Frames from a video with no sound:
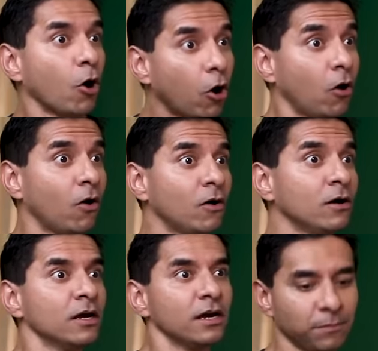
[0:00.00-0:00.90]
Or
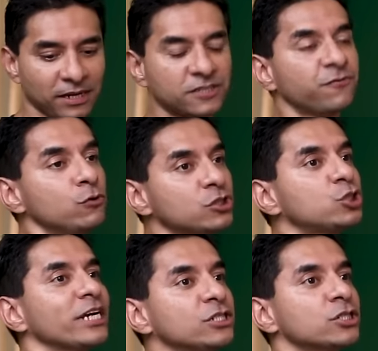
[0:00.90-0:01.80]
because food's
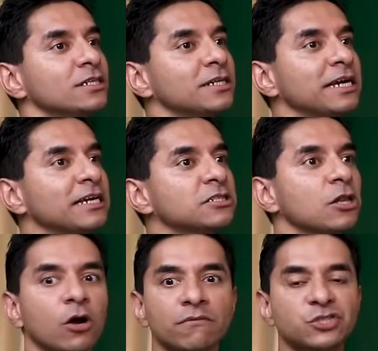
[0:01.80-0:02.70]
changing today, there's a
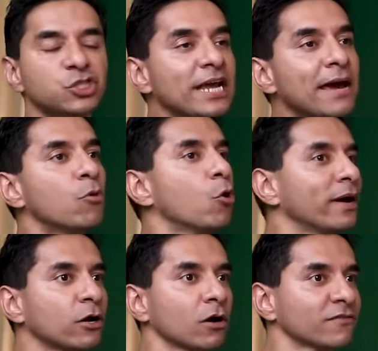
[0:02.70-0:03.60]
lot of GMO
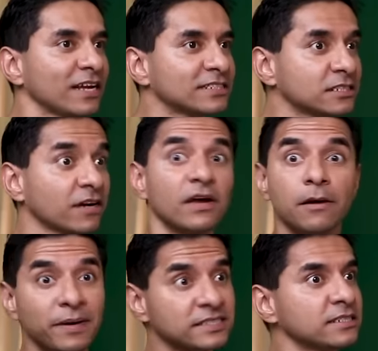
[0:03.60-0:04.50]
and all of that stuff,
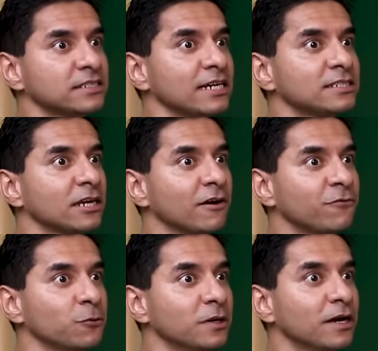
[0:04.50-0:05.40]
pesticides in our
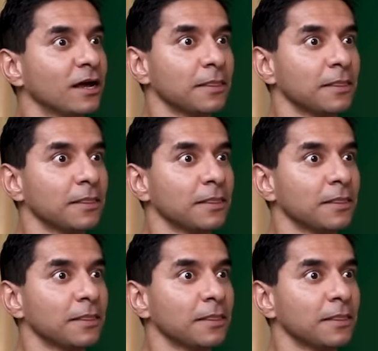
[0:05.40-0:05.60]
food.